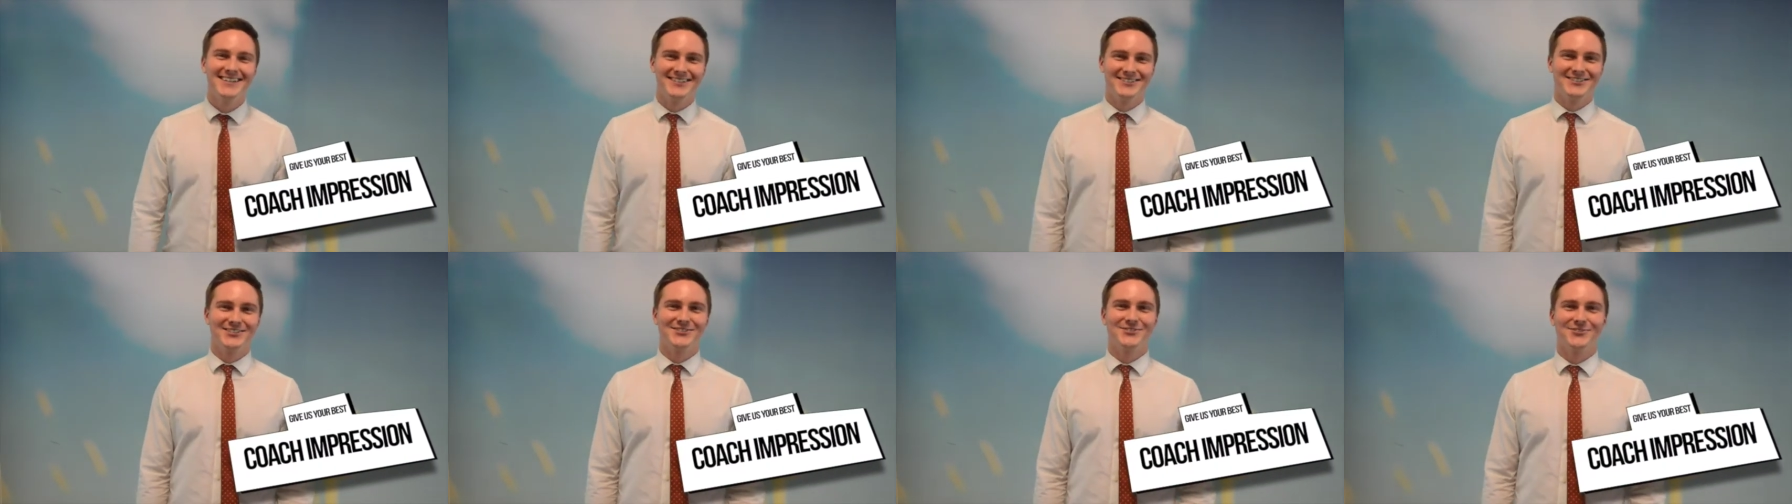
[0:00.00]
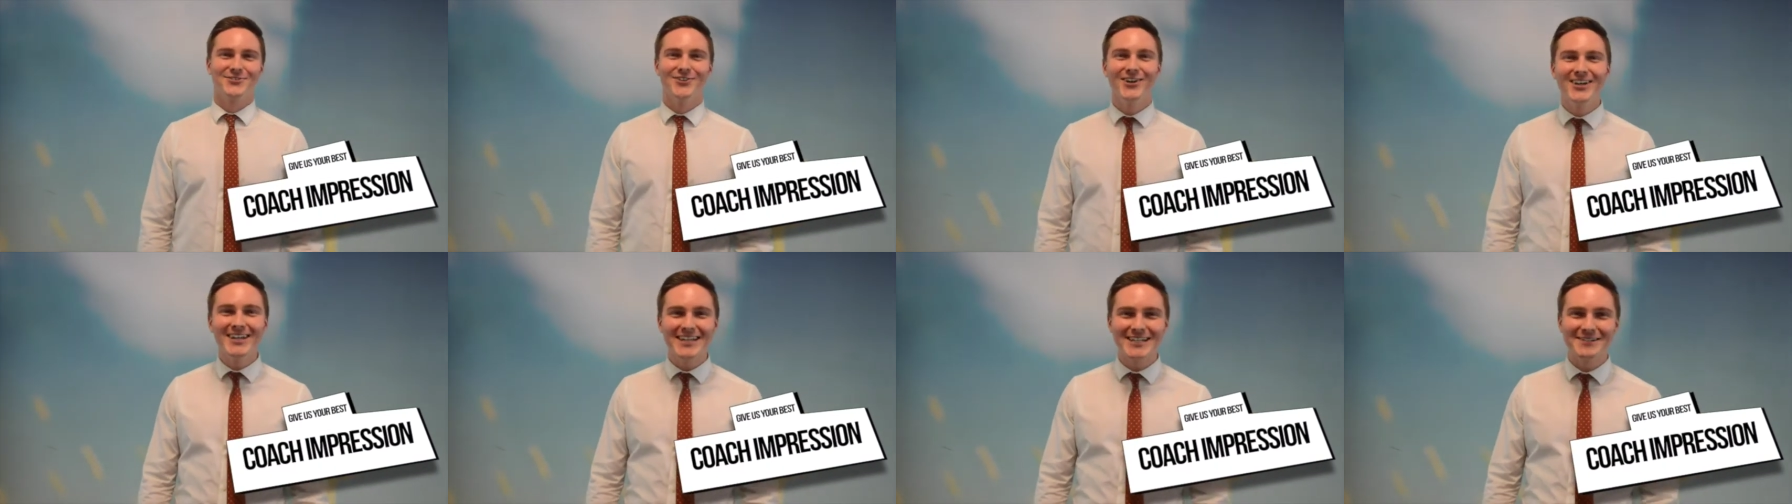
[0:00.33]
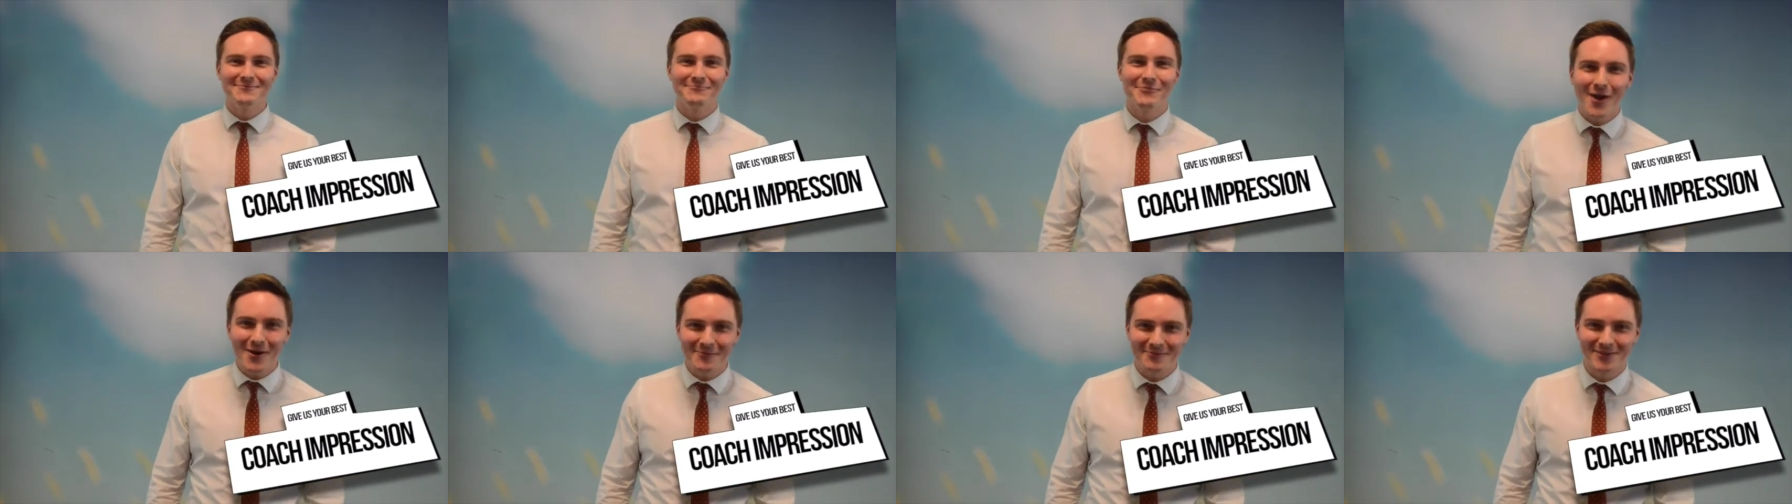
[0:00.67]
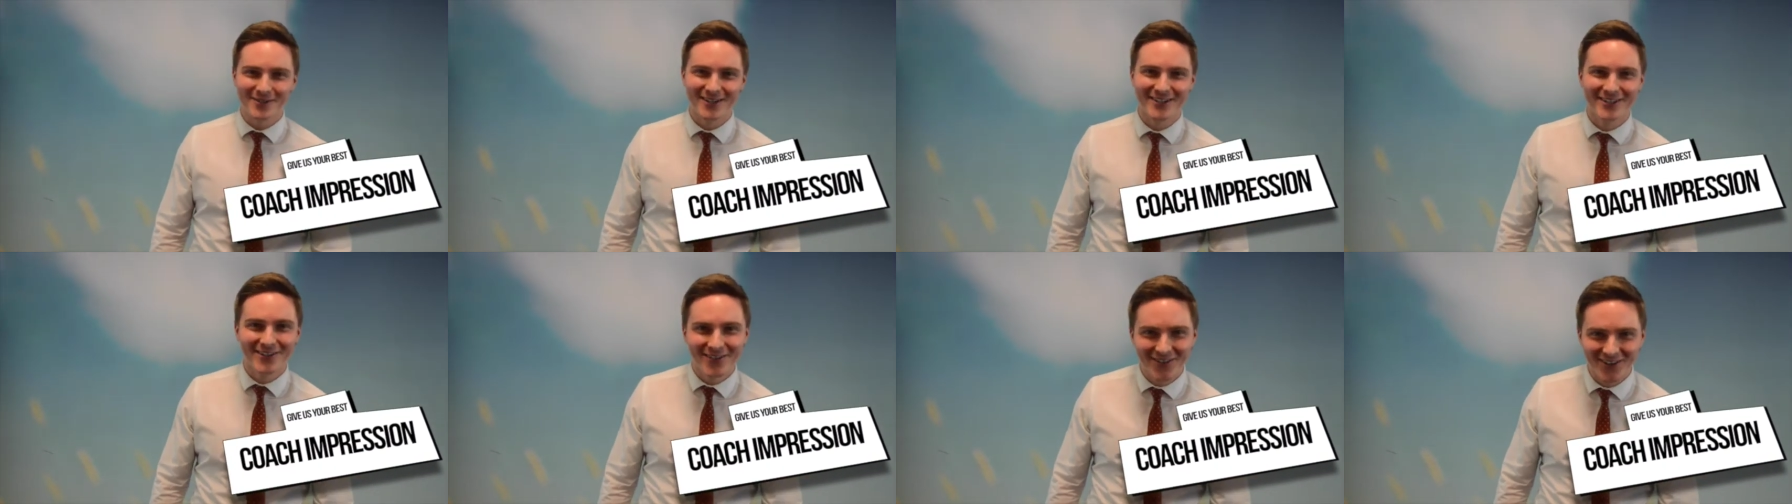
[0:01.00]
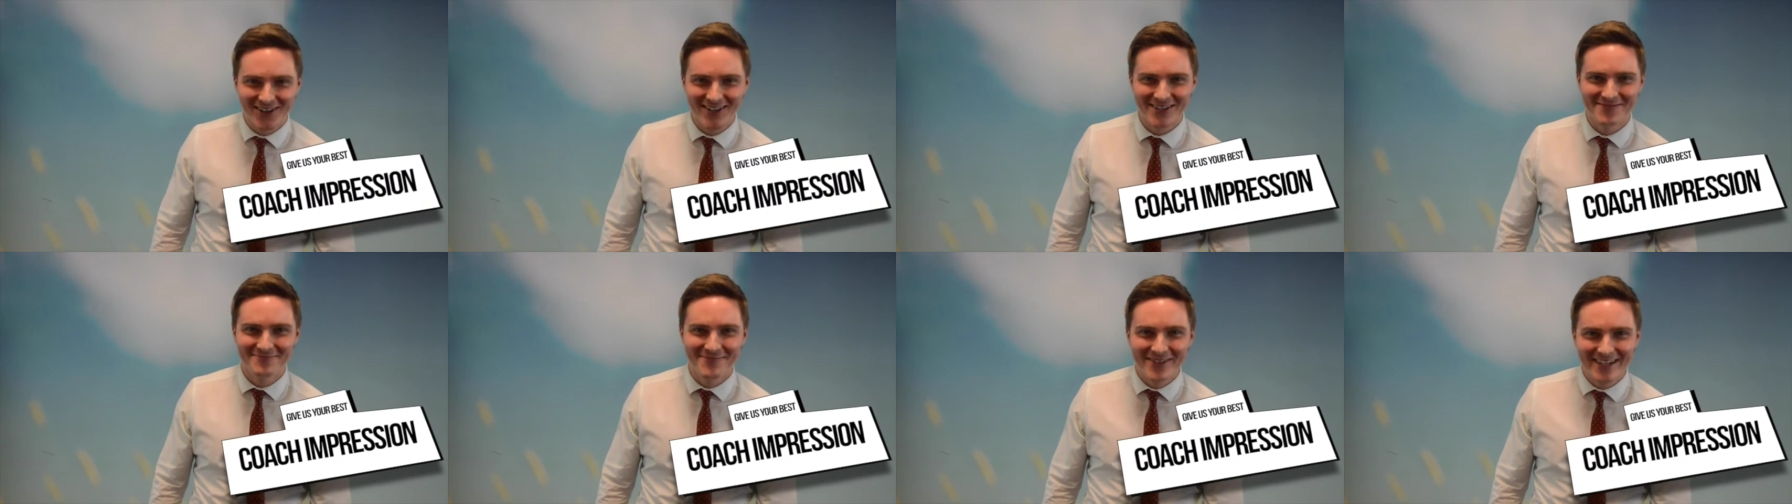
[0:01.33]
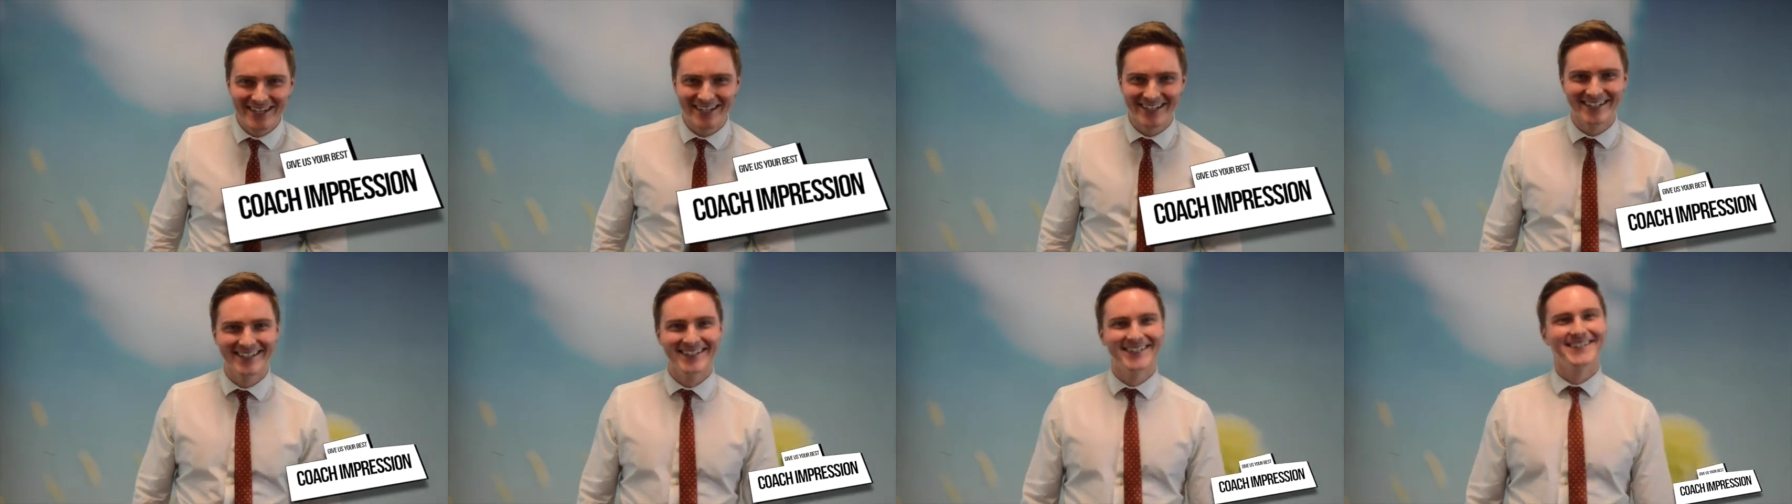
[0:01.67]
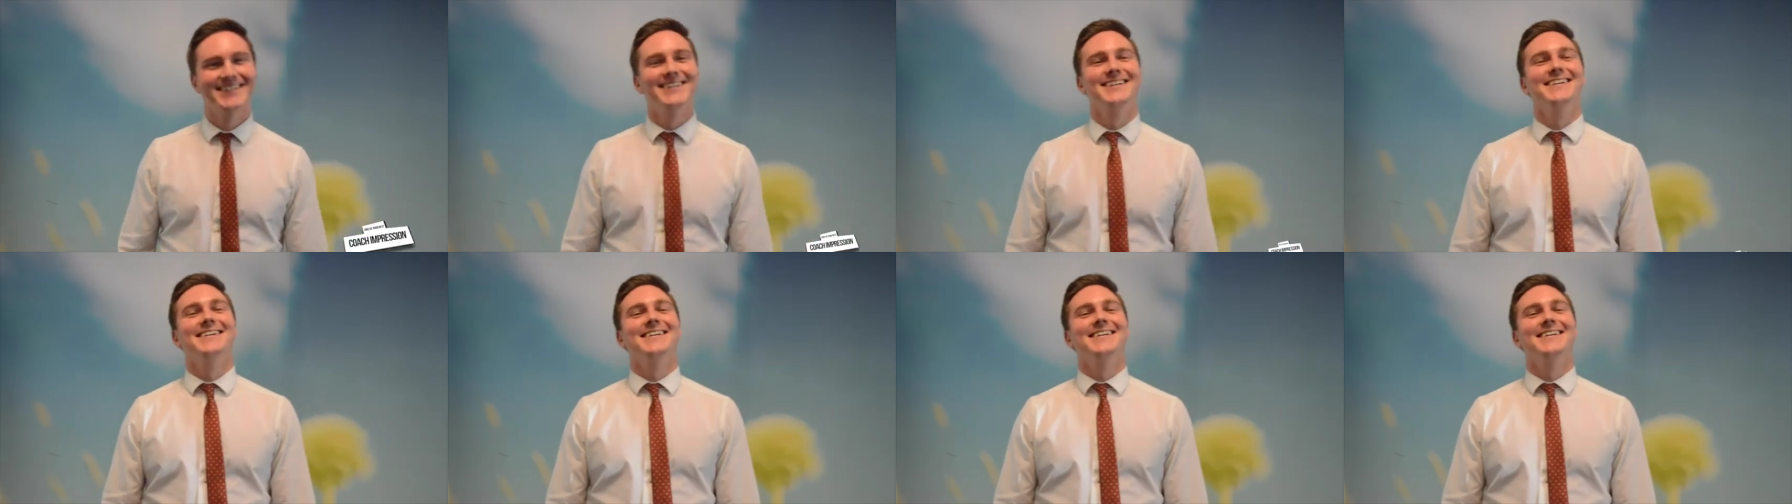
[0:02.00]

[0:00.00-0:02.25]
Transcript: this is right proper annoying me.